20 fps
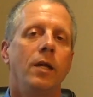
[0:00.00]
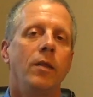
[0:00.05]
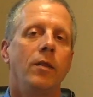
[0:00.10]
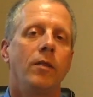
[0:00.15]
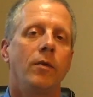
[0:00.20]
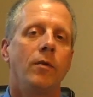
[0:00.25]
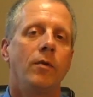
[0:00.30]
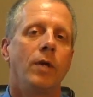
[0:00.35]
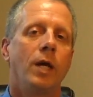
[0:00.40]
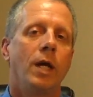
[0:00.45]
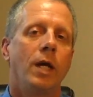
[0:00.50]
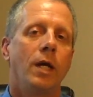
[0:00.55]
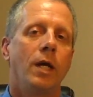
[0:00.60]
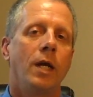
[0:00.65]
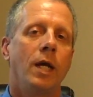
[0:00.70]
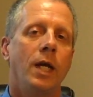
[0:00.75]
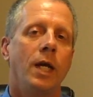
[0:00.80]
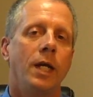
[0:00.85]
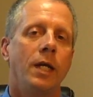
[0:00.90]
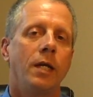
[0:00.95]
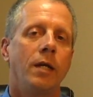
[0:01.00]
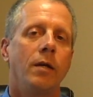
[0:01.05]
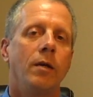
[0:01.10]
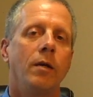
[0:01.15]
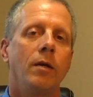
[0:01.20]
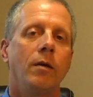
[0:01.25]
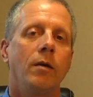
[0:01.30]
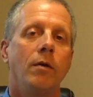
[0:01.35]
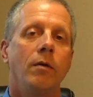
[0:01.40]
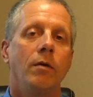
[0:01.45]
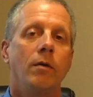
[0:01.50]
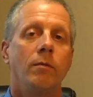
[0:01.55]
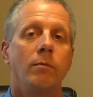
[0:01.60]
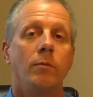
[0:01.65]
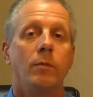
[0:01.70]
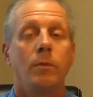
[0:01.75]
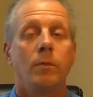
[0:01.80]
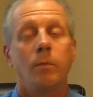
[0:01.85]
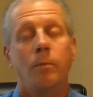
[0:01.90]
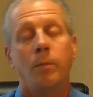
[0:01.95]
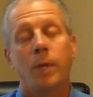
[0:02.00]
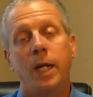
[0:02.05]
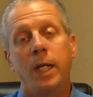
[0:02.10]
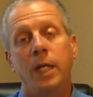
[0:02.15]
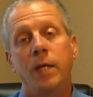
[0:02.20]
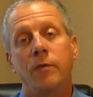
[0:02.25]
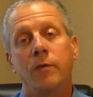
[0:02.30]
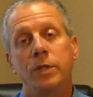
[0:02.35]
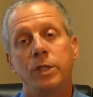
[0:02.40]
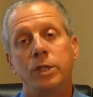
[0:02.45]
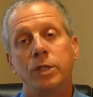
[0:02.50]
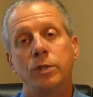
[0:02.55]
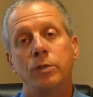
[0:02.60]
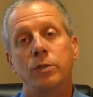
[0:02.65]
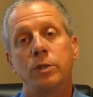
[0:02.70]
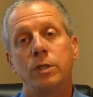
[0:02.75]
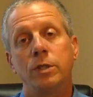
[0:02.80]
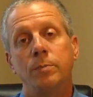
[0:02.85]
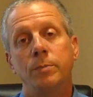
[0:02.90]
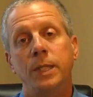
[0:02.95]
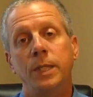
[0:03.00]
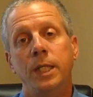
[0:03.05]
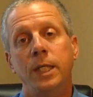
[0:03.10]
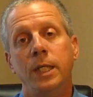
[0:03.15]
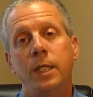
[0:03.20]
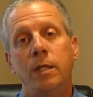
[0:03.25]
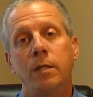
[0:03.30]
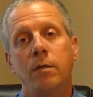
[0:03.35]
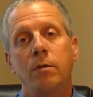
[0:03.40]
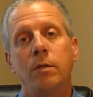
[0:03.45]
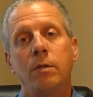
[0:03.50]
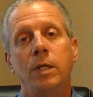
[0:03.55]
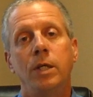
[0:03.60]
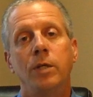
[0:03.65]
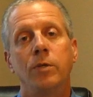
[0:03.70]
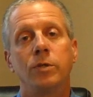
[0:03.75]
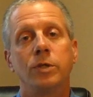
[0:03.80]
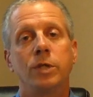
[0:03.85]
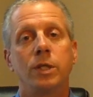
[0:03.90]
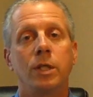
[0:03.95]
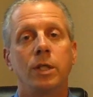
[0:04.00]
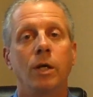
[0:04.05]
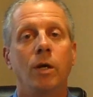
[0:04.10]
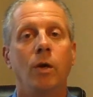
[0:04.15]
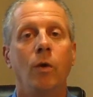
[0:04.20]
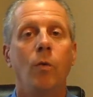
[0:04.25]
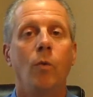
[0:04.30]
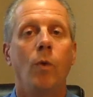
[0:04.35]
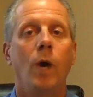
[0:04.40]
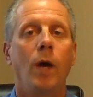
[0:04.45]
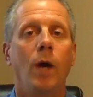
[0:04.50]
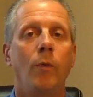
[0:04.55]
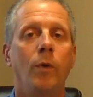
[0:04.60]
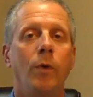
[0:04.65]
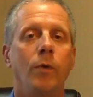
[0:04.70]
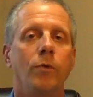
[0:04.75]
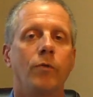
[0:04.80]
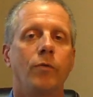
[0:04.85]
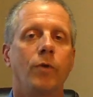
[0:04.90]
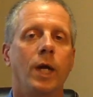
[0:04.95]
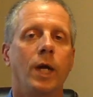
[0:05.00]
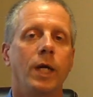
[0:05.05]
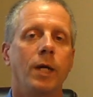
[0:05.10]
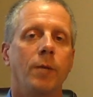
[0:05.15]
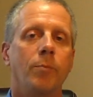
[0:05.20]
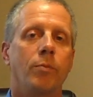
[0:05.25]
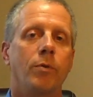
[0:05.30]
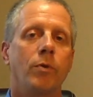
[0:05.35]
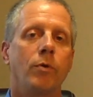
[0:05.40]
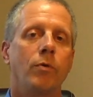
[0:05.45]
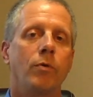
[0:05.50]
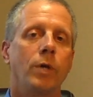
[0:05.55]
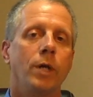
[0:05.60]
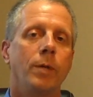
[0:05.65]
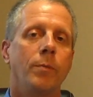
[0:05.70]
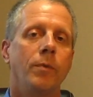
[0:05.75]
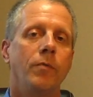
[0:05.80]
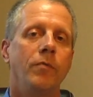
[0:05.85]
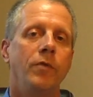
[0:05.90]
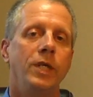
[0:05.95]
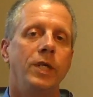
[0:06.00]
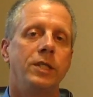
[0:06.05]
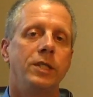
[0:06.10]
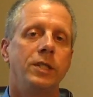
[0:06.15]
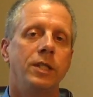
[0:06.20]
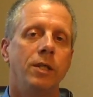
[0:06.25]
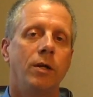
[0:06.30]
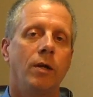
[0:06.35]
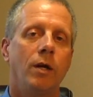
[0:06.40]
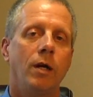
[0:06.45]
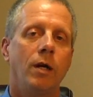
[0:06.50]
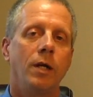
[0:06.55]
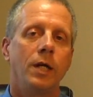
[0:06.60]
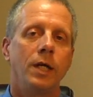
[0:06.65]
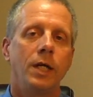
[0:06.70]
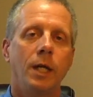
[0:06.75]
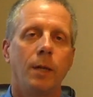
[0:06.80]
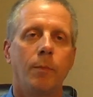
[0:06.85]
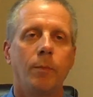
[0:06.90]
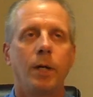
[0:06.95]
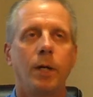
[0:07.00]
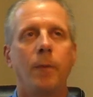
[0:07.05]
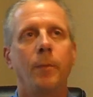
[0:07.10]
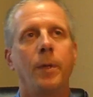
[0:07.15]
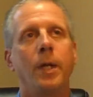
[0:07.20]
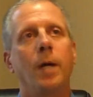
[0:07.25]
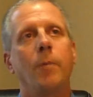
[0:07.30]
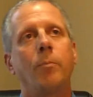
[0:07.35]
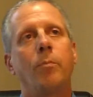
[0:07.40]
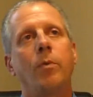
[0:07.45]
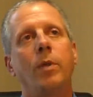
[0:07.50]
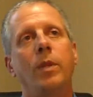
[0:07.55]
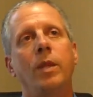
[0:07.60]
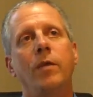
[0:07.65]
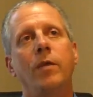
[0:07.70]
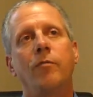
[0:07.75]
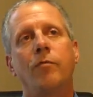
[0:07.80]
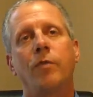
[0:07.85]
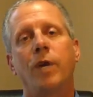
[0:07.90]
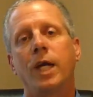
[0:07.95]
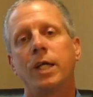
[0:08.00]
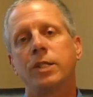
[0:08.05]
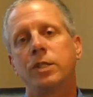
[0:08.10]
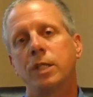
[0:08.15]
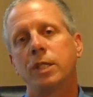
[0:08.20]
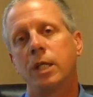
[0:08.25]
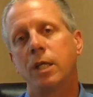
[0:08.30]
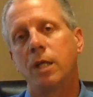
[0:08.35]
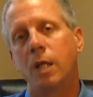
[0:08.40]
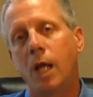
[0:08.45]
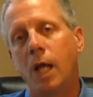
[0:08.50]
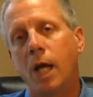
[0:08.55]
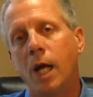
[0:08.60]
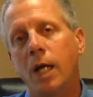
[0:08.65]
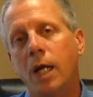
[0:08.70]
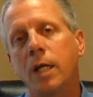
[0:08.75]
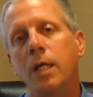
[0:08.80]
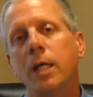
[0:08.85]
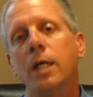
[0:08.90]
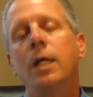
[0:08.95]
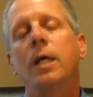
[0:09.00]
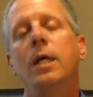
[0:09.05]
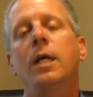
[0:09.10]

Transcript: They're not like many of us used to be years ago while we were trying to program the VCR and kept coming up with a flashing clock.